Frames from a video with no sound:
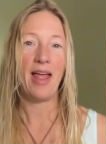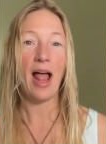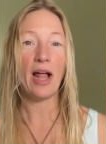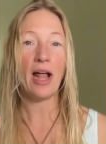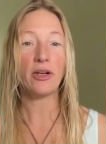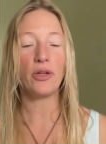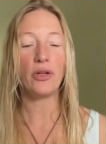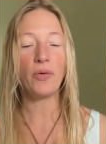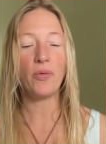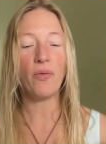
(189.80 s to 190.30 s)

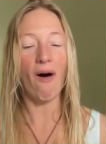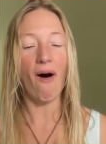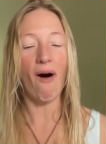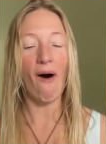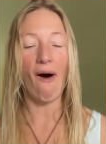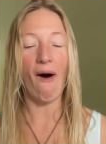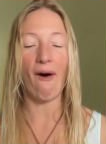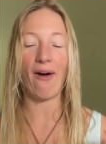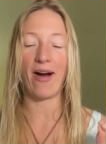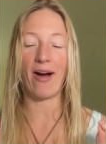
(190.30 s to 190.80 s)
and you
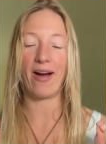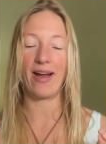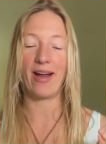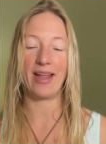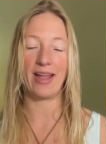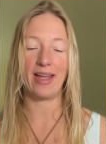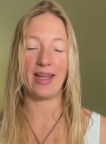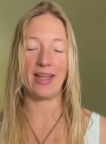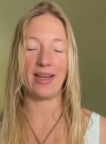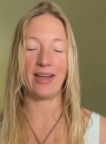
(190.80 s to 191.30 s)
are
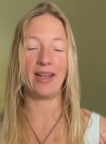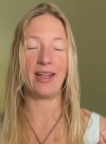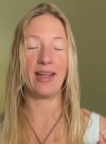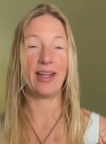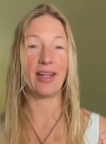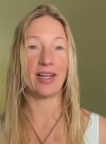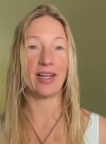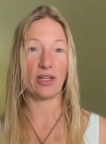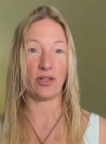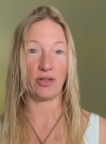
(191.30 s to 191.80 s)
in
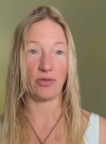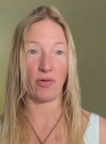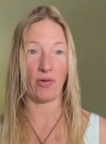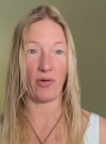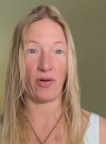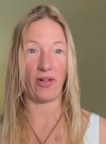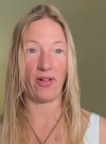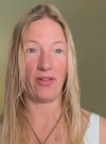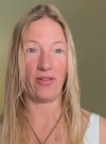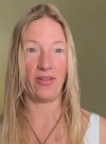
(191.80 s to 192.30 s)

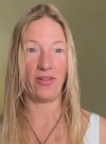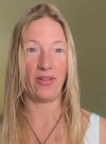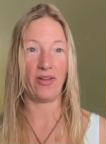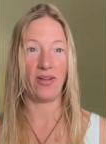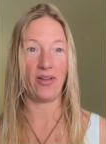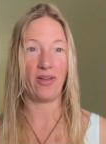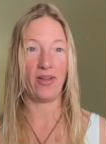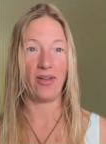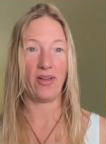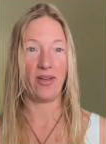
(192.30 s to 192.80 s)
control
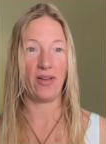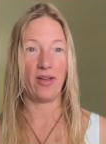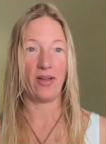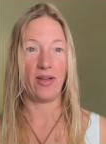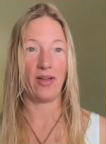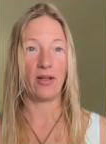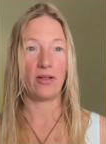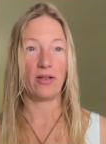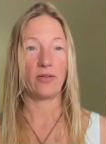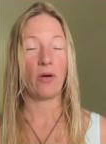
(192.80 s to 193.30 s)

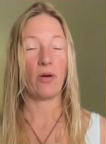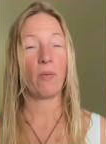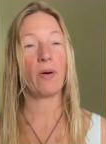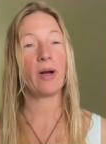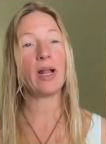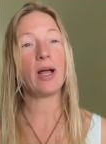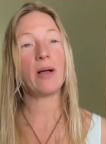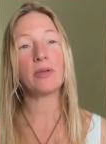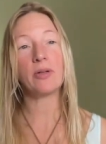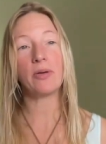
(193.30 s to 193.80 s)
so
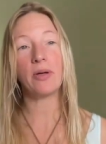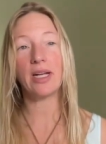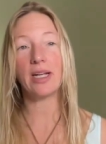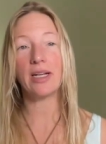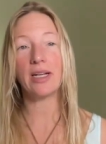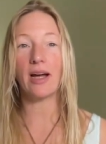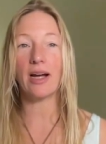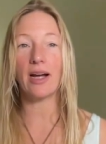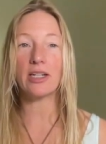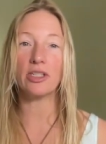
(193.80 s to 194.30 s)
when I'm doing
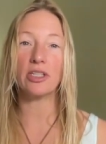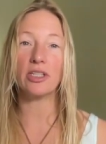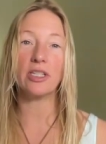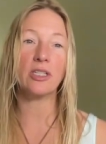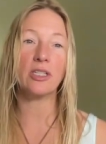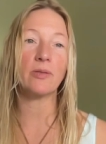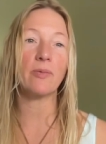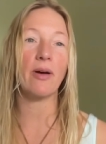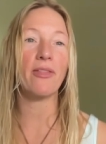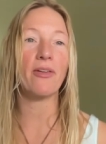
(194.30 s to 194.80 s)

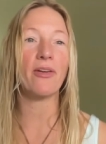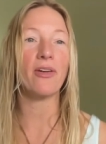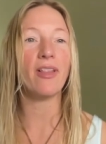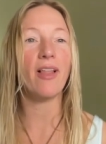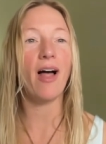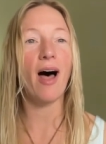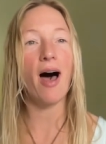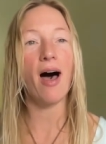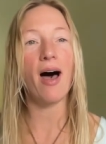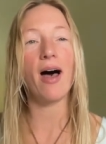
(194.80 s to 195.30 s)
inductions, whether
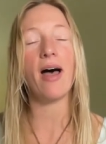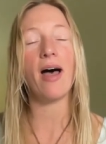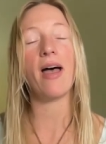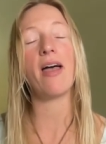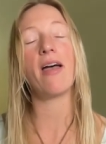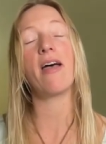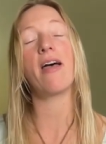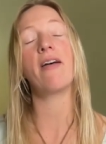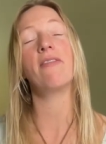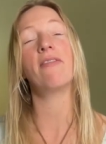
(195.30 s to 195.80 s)

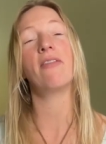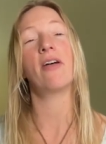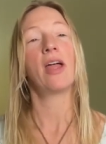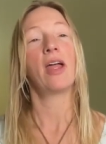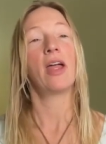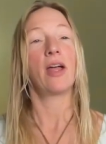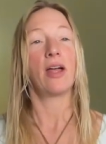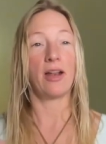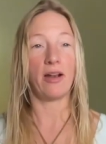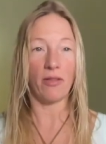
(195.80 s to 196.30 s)
live,
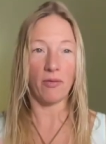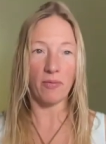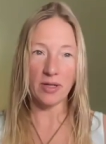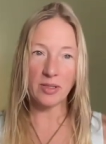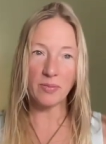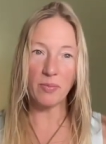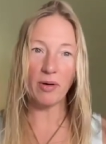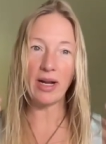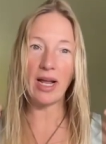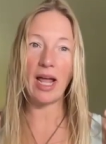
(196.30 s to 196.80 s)
in other
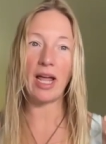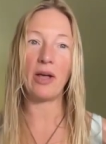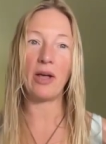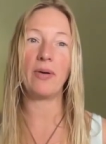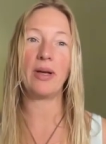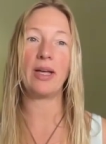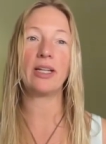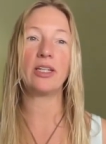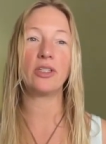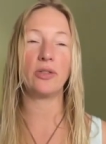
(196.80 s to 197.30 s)
words, bringing
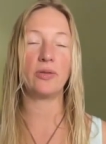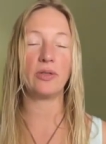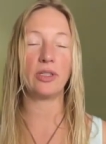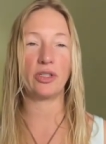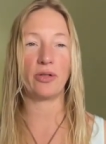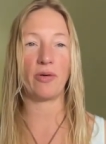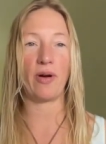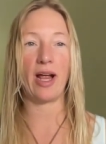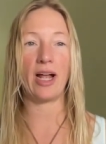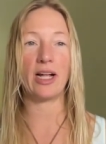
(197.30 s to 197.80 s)
you into a
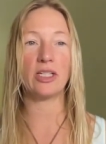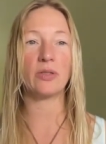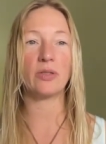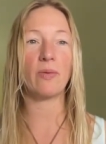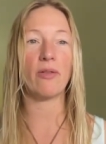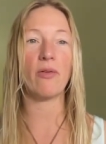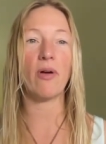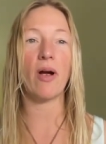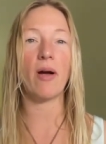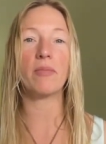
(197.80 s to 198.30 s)
trance,
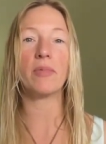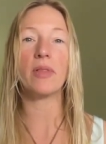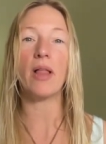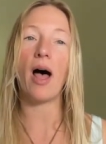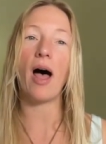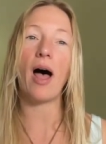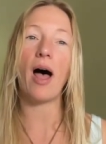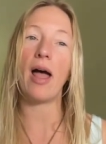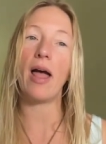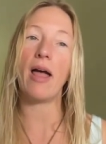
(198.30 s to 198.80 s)
whether I'm
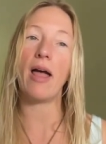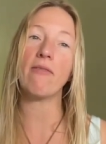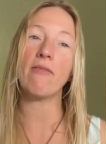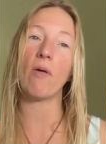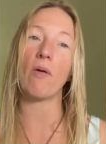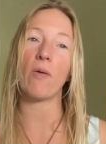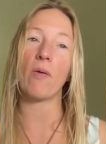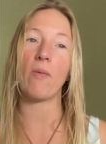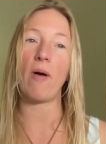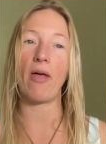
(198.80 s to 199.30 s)
live
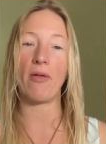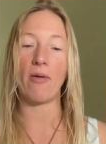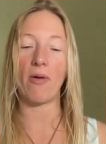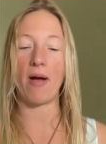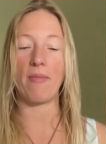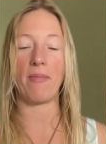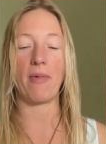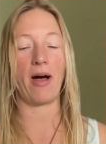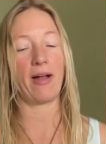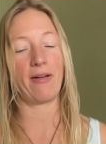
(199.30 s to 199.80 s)
or whether
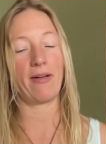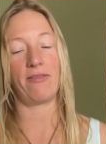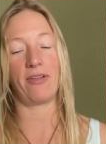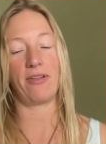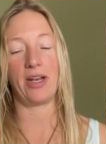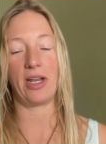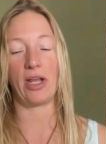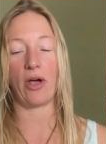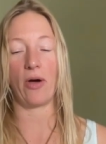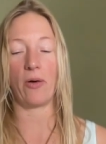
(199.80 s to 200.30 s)
I'm on
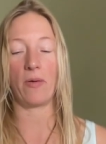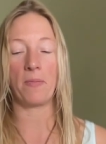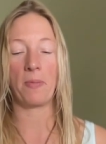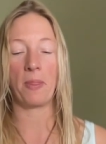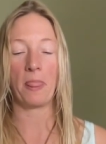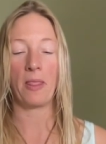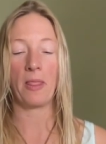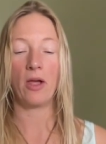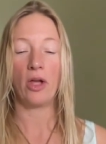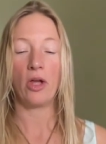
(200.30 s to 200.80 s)
video,
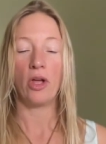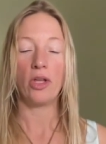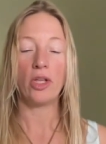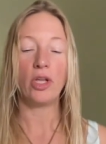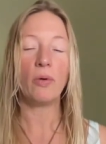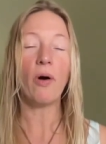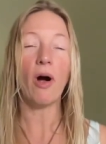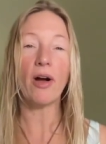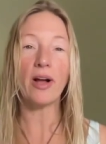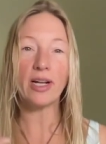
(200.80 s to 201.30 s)

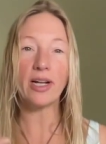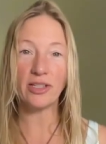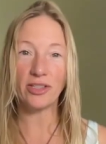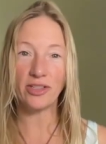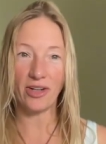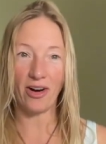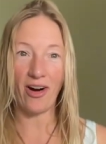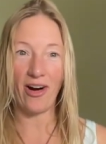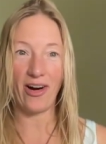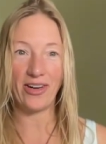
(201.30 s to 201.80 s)
you are in
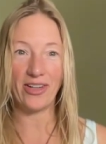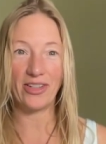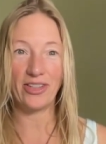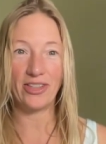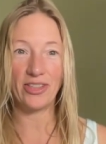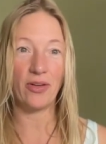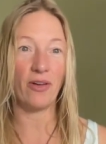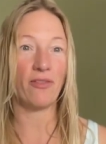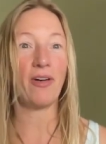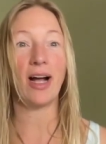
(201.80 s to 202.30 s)
charge.
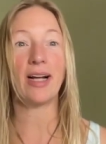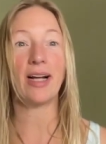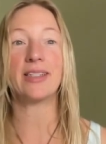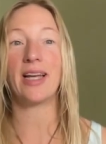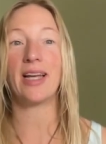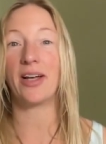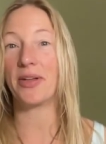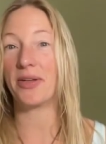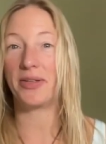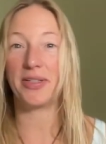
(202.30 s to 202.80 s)
So if I
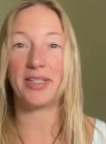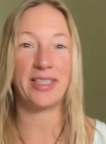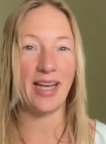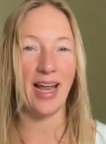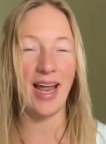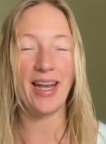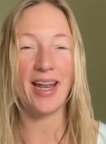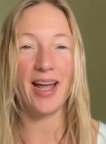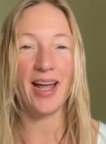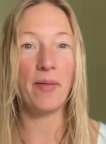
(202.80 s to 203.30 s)
tell you to
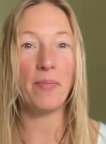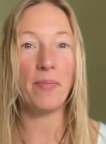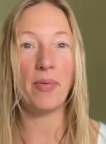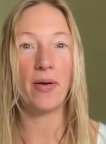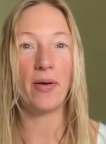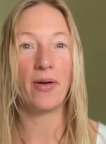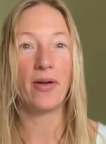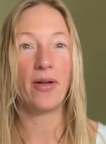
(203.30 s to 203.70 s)
stand up,